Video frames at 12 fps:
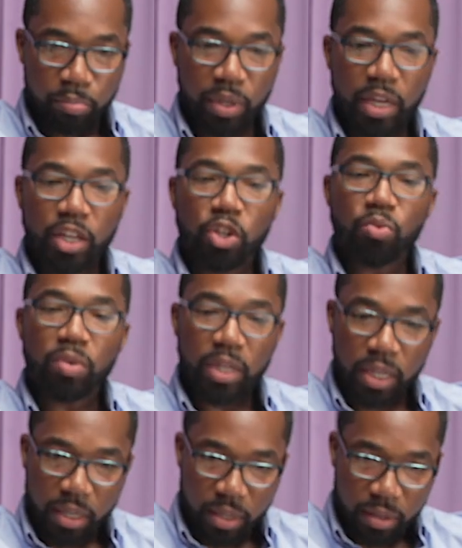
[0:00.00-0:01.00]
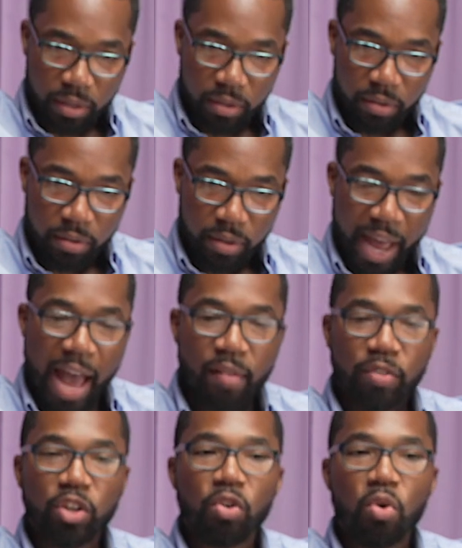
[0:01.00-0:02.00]
being unique,
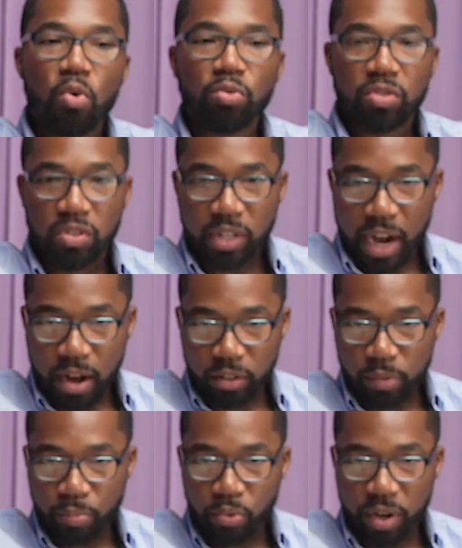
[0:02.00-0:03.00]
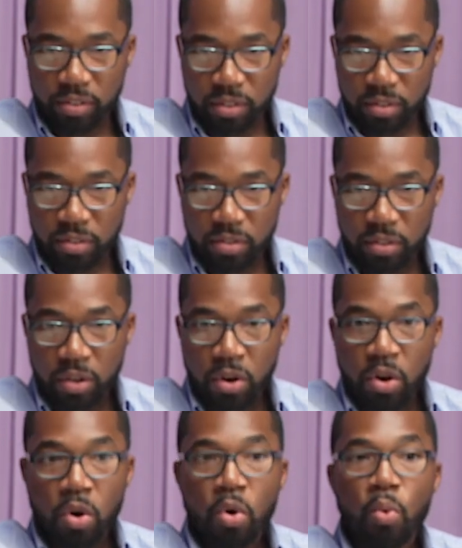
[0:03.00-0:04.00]
having your own style and presence
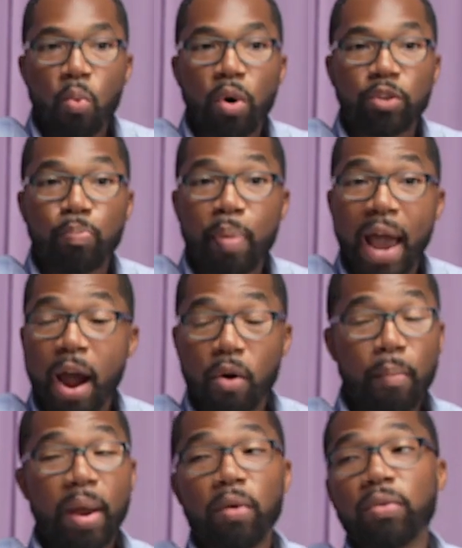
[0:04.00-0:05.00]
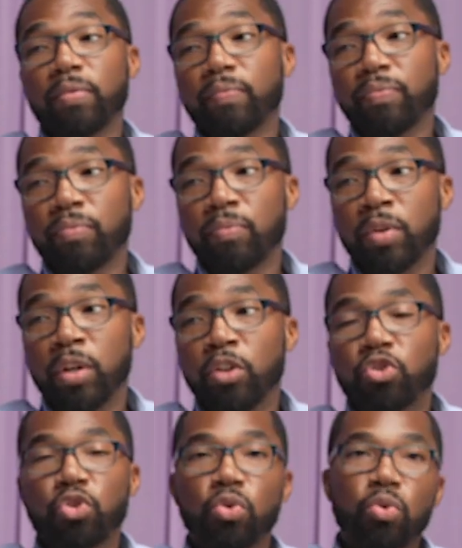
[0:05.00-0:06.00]
was paramount.
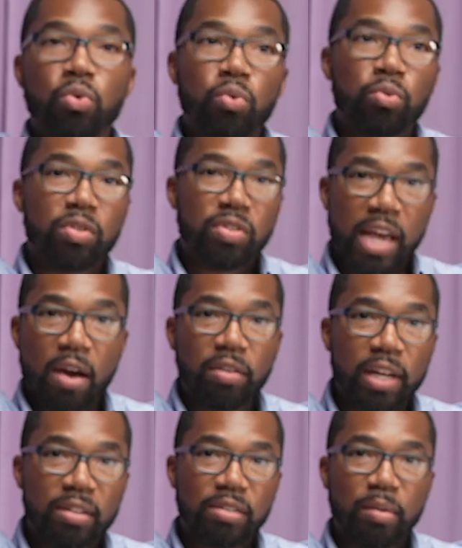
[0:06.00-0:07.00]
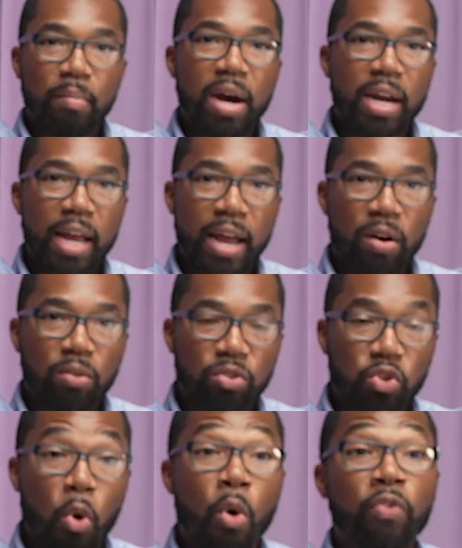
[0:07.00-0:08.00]
To sound like somebody
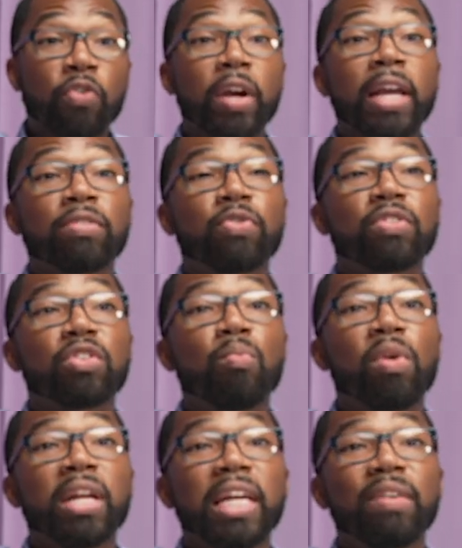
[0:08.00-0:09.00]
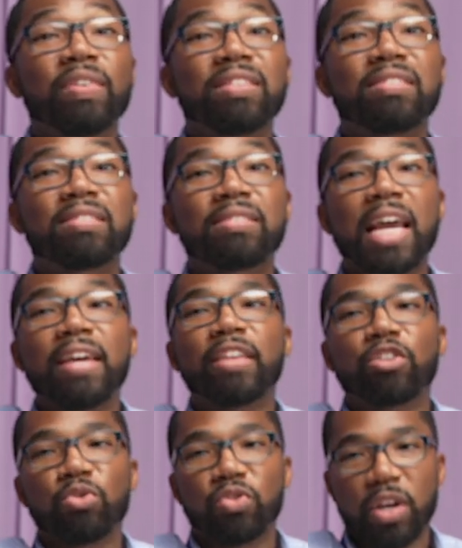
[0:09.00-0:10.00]
else, or for is for someone to even say
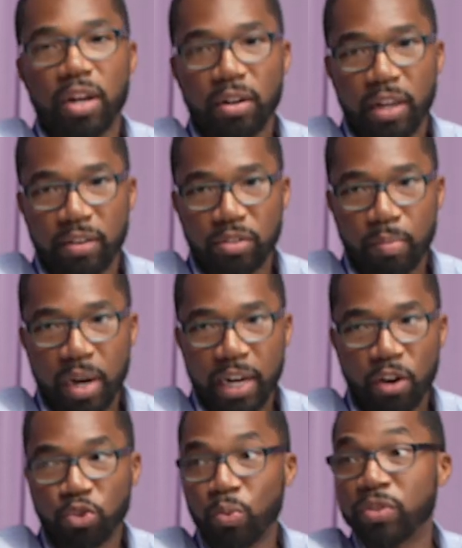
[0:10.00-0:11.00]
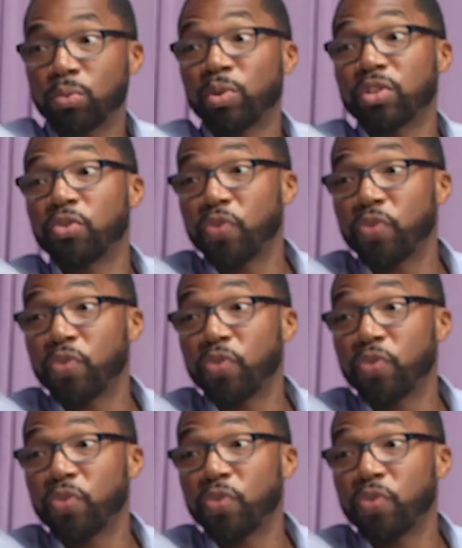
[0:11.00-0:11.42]
that you sounded like somebody right, else was was, was